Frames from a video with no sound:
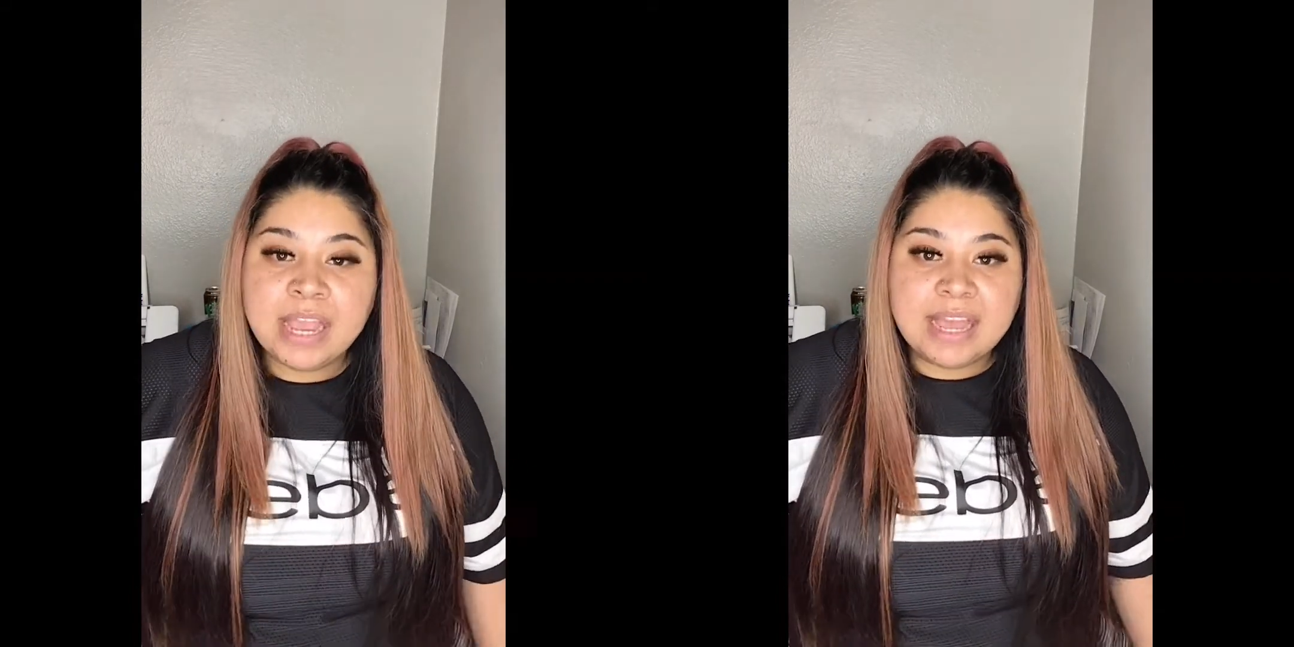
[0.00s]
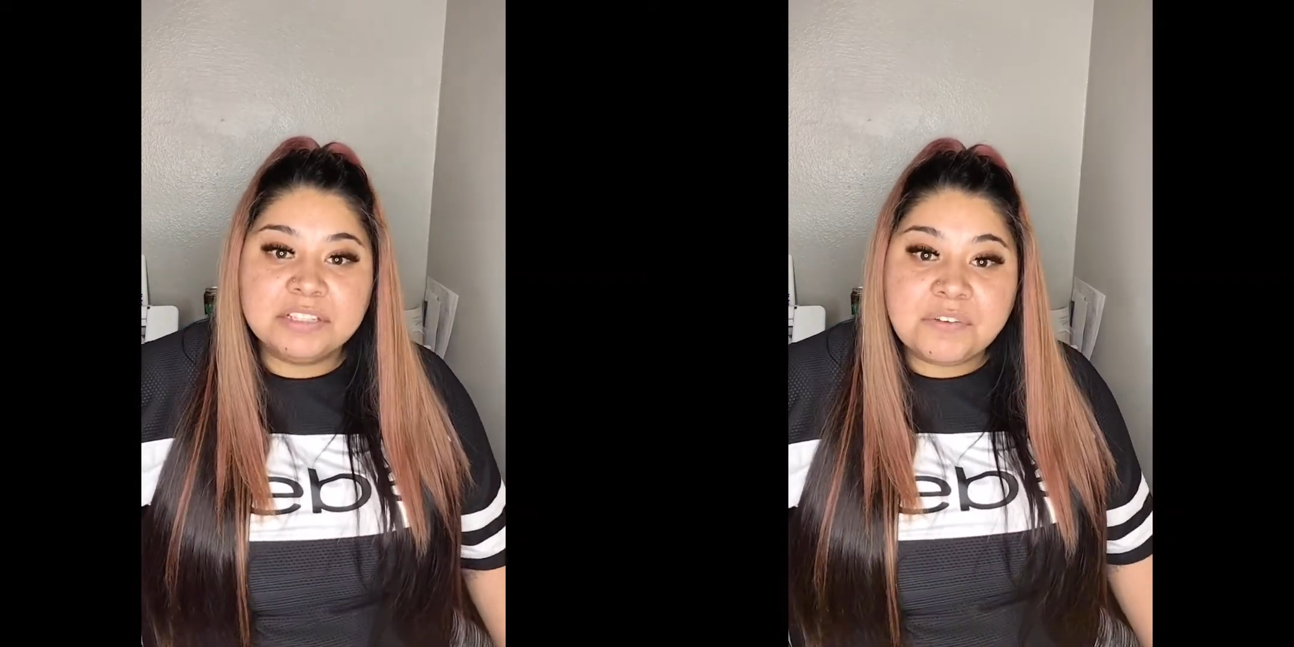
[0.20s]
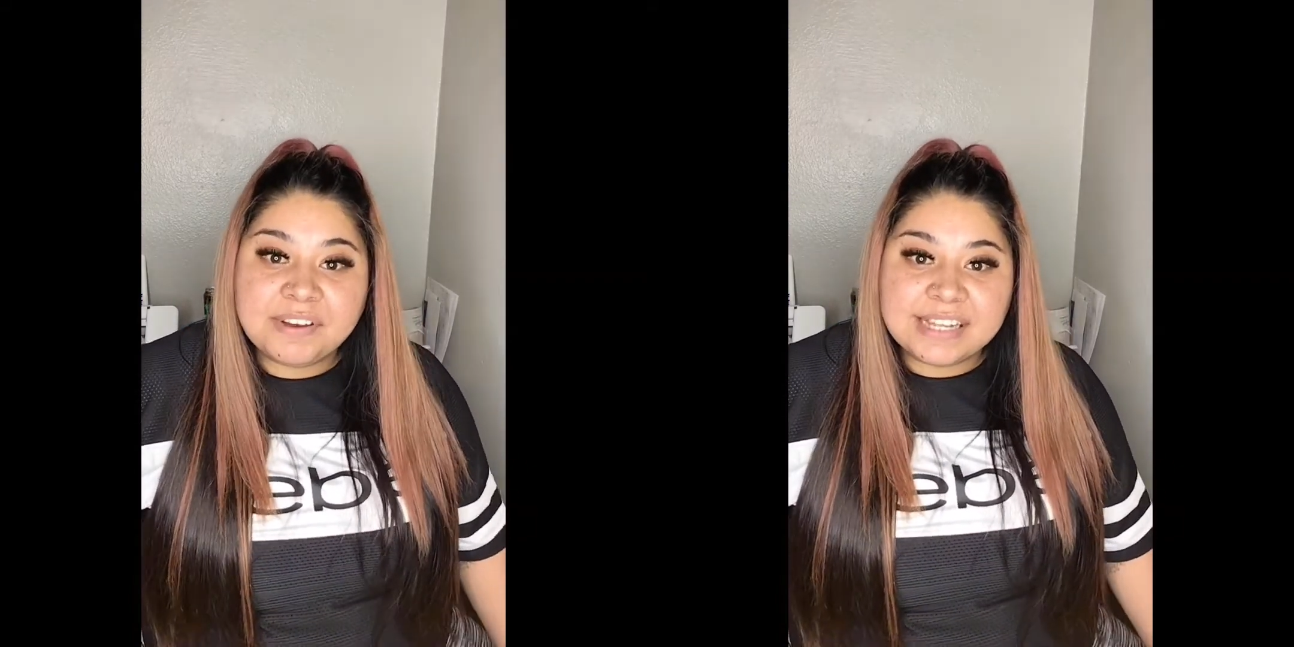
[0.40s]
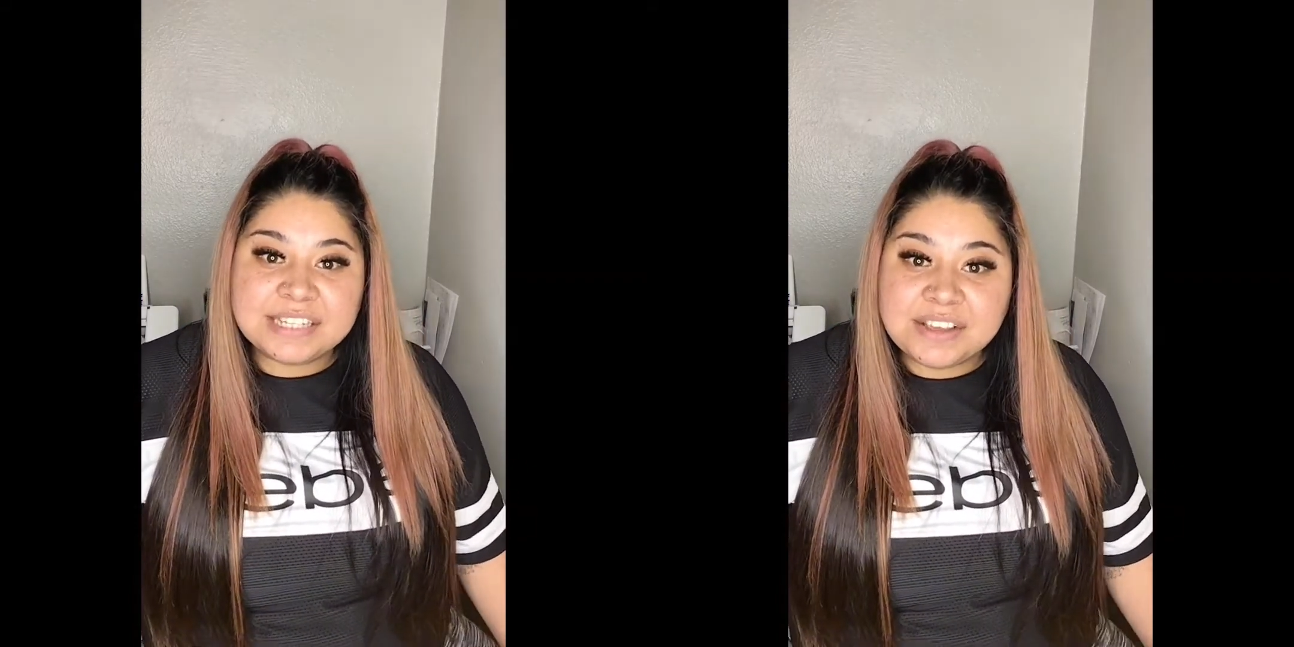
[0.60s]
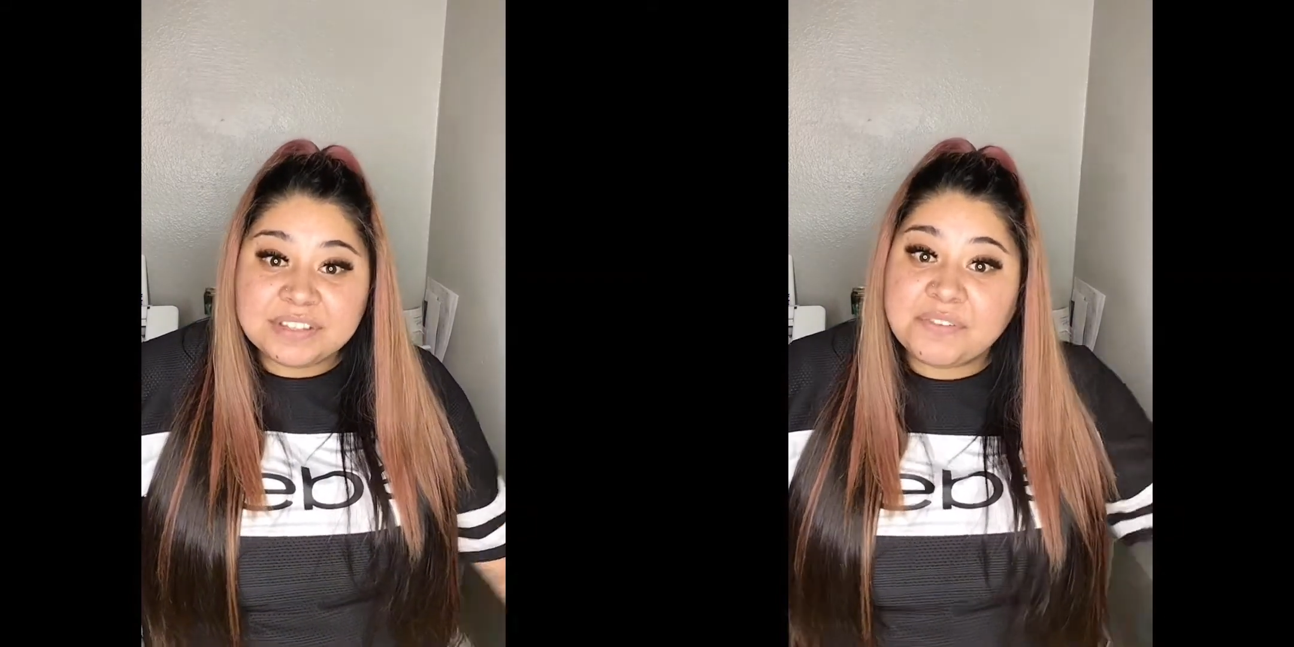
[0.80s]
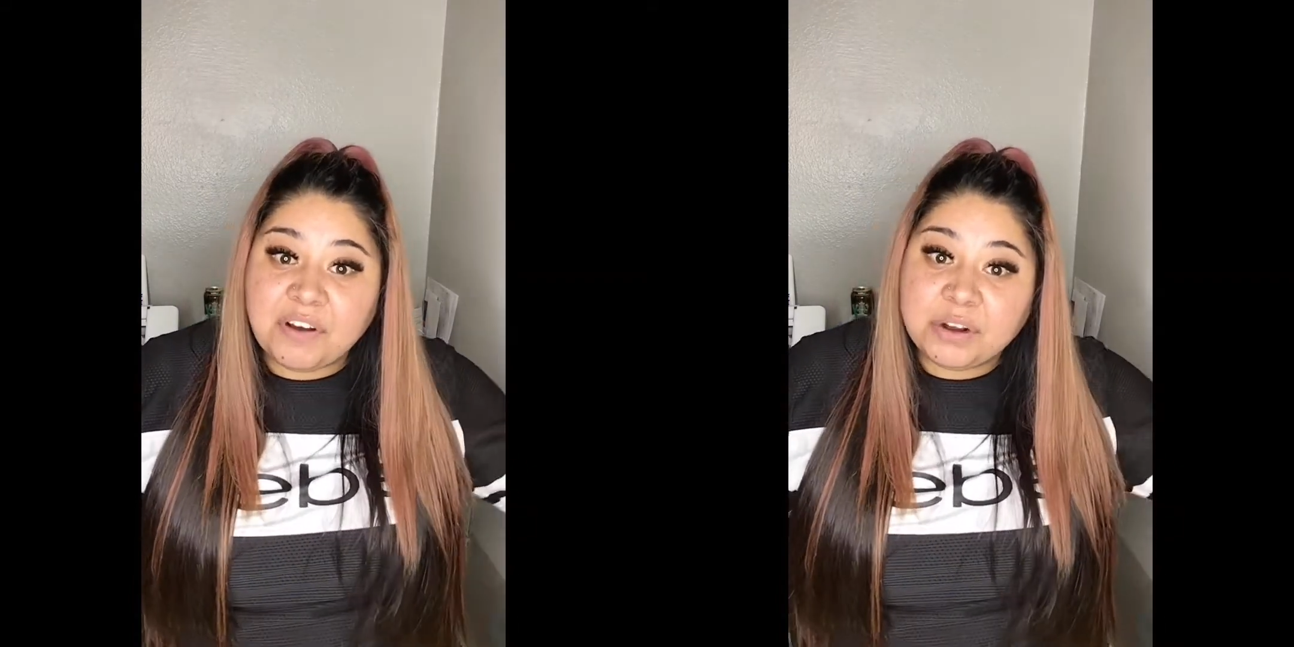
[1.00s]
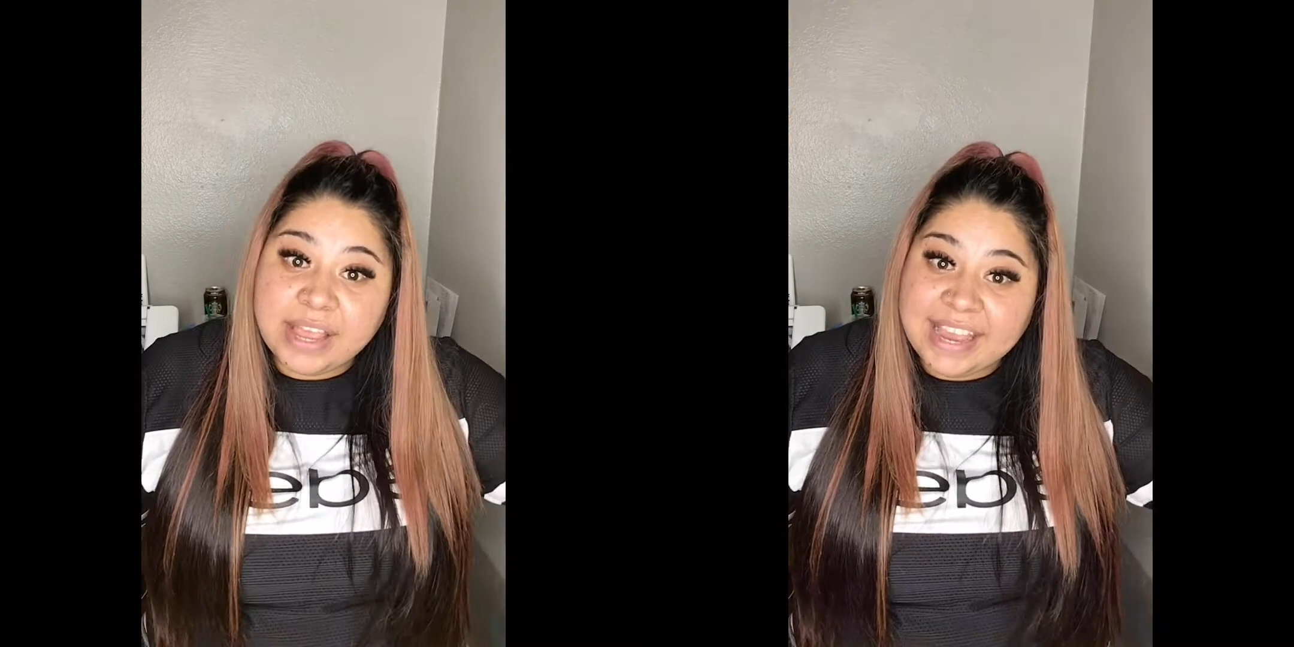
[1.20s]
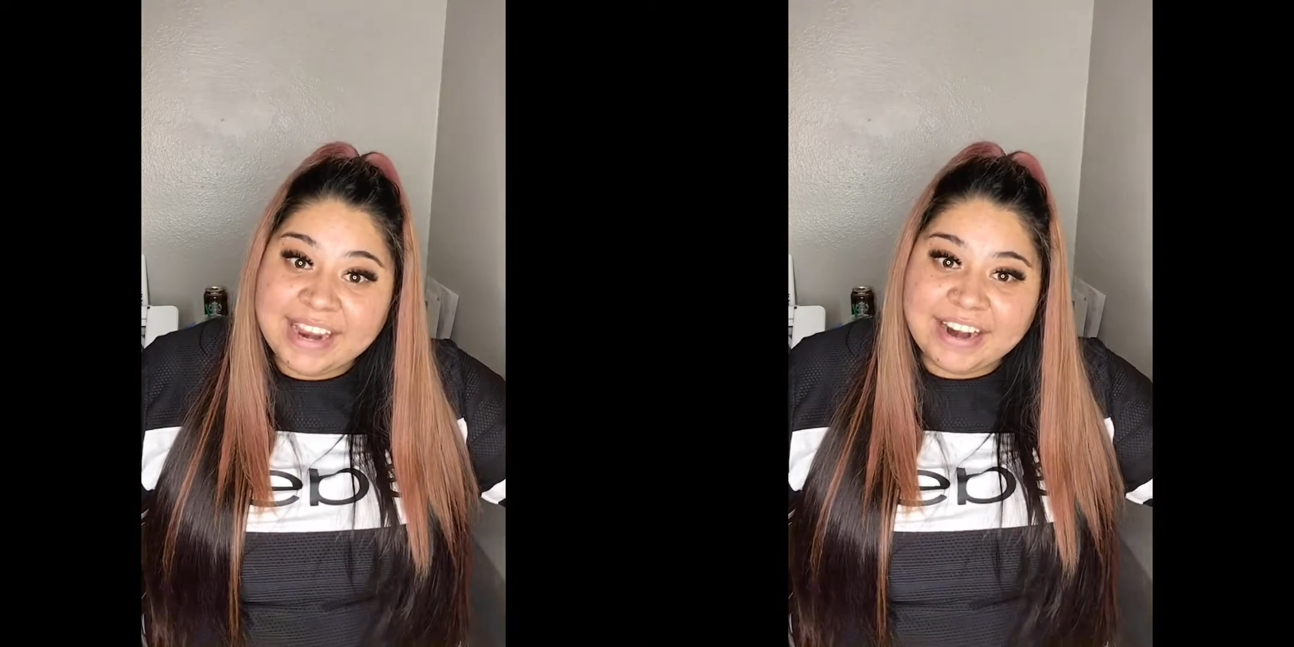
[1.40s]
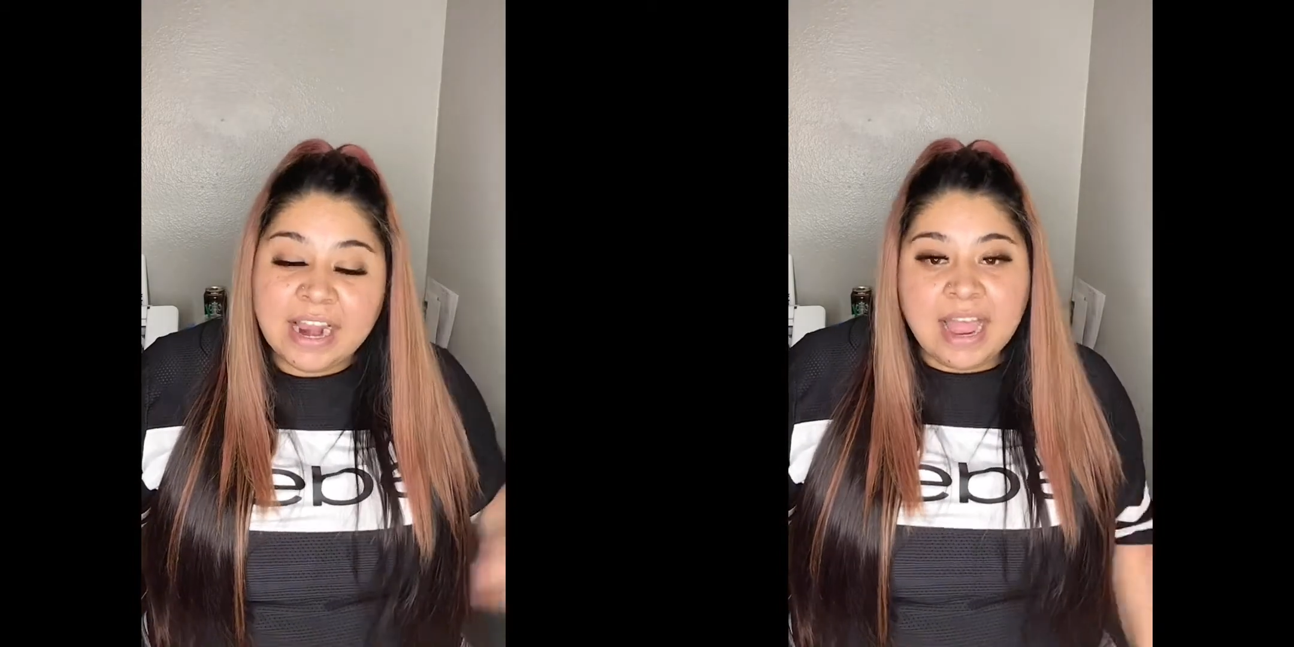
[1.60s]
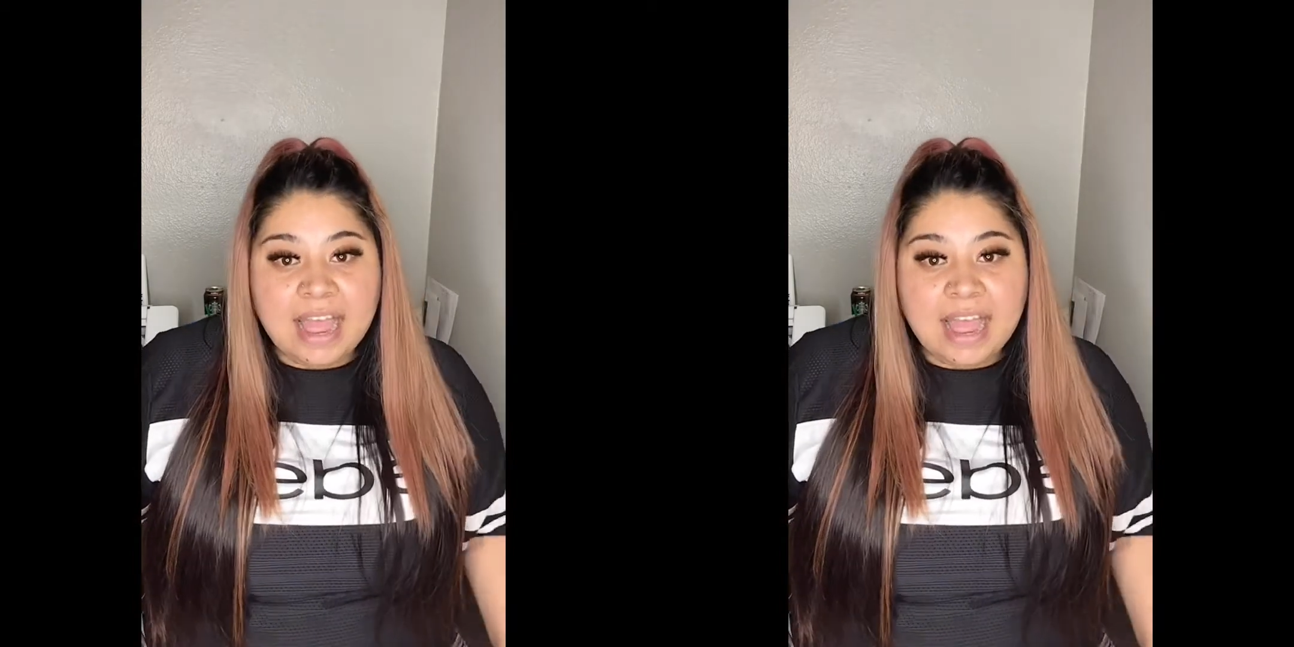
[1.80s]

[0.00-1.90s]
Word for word: And don't forget to give us a follow here